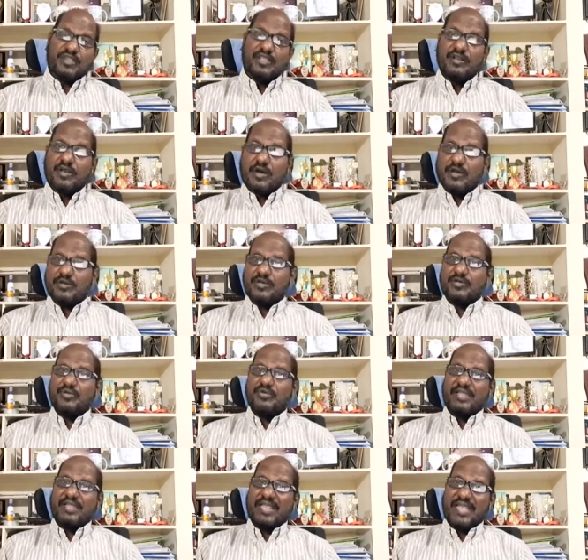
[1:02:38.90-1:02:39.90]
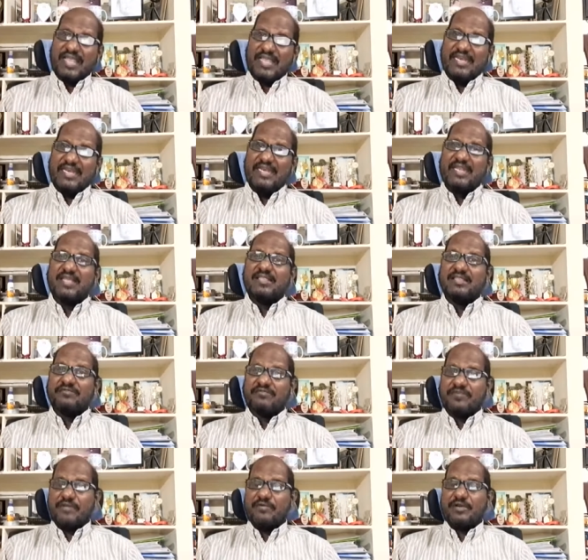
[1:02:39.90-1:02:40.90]
In order to gain the
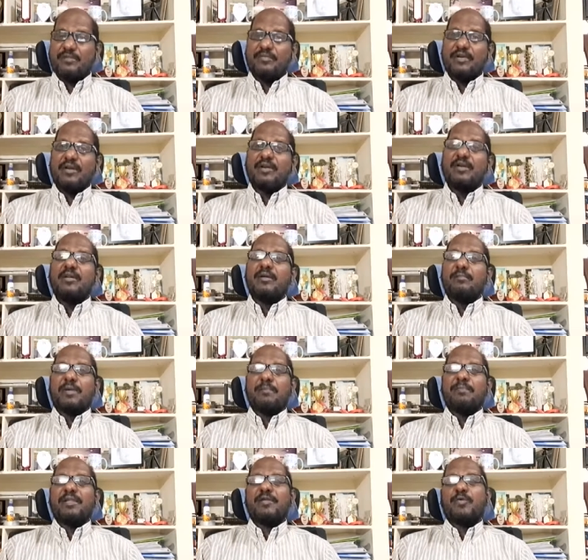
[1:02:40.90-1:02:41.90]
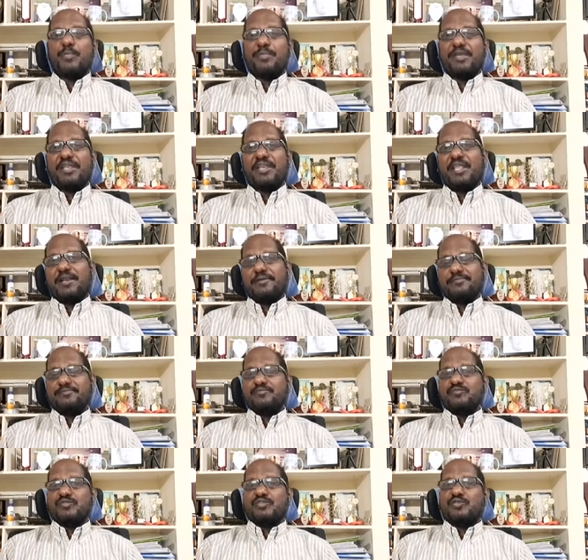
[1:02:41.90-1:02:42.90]
favorable public opinion.
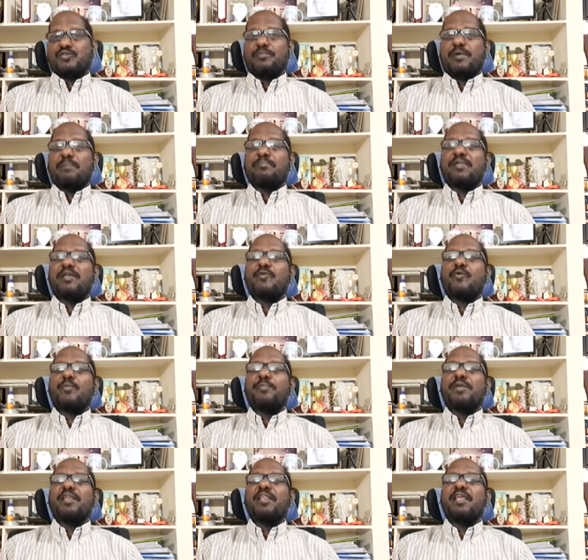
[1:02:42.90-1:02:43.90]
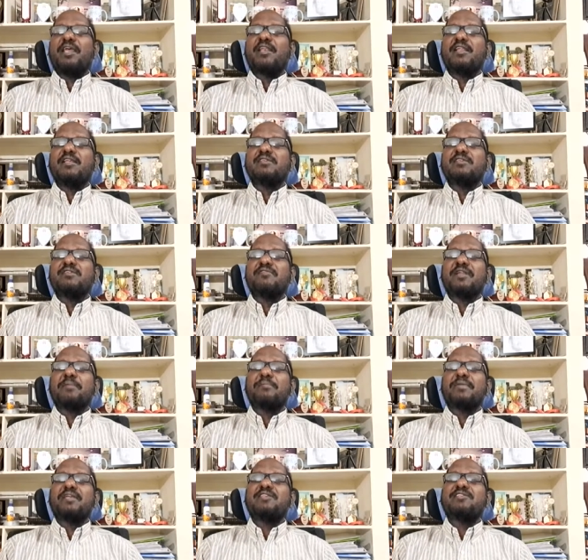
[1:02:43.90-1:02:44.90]
So public opinion is a
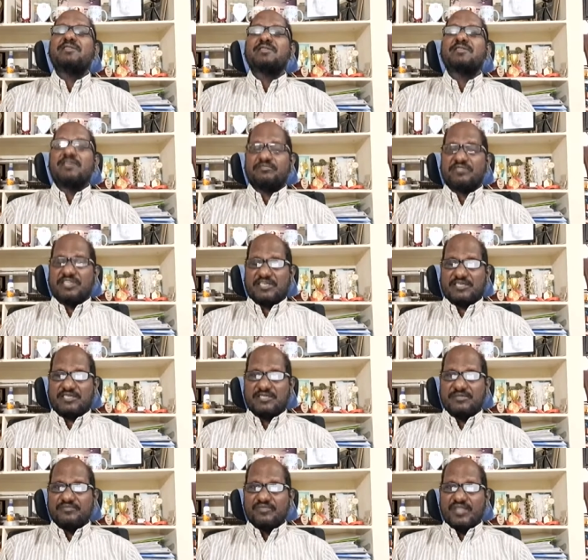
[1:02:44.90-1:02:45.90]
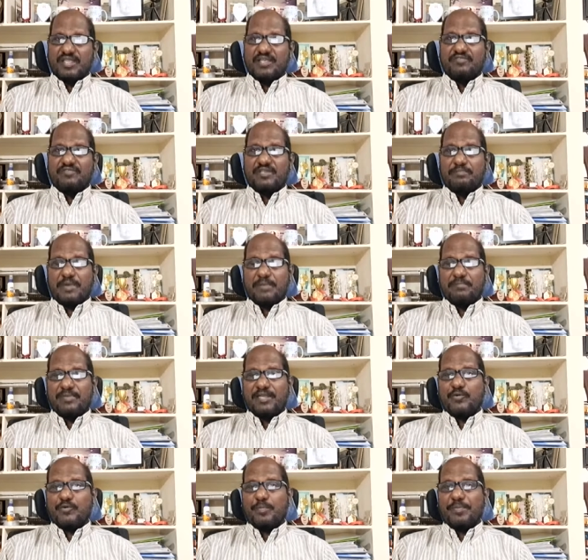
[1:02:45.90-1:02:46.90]
very big subject. If the
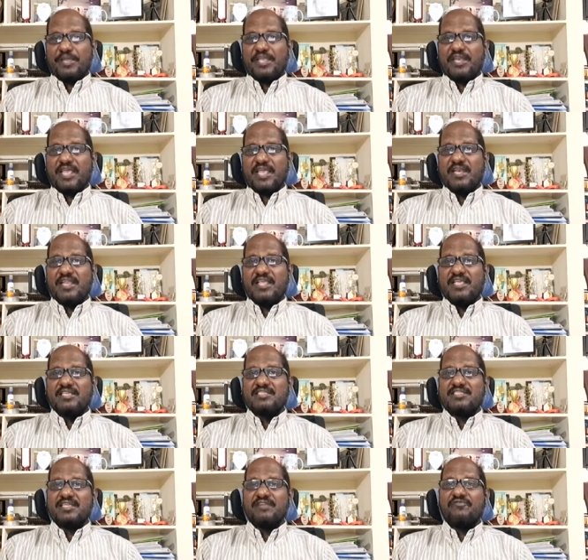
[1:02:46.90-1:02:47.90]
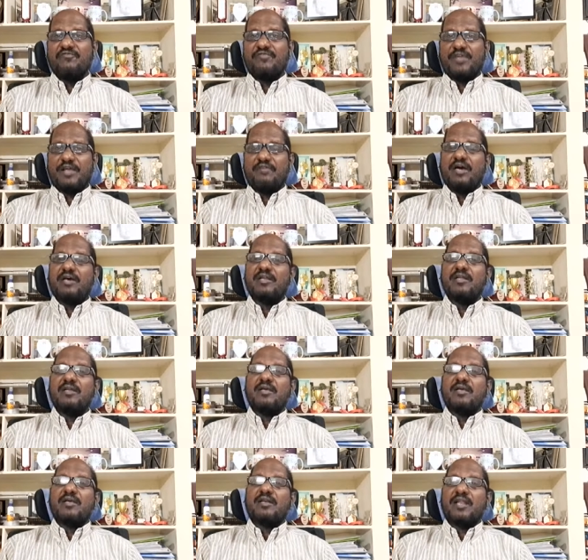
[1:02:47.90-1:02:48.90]
public opinion is in favor,
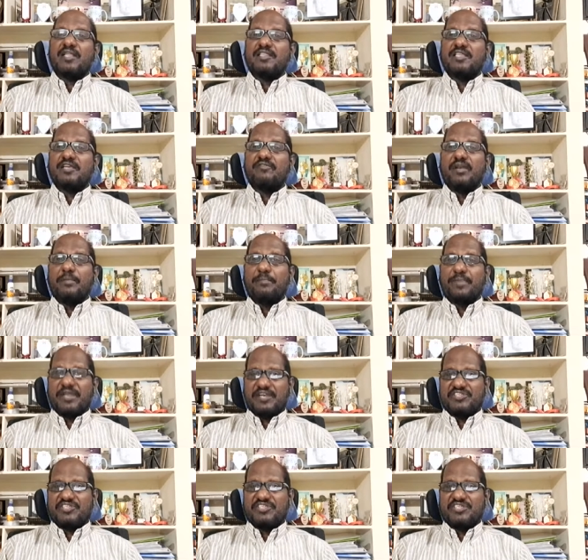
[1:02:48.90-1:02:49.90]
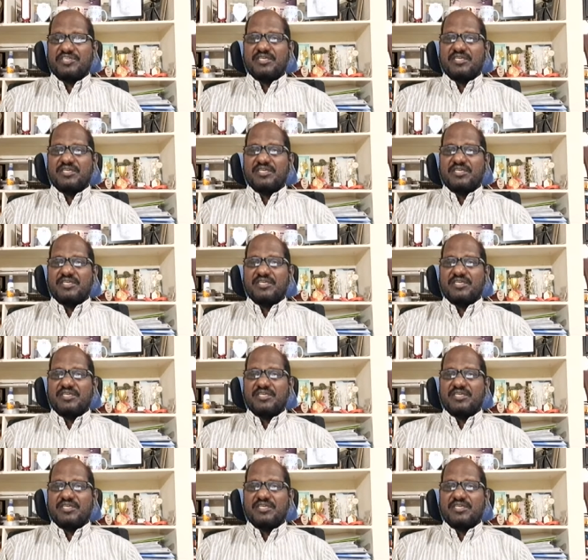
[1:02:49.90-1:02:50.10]
nothing will perish.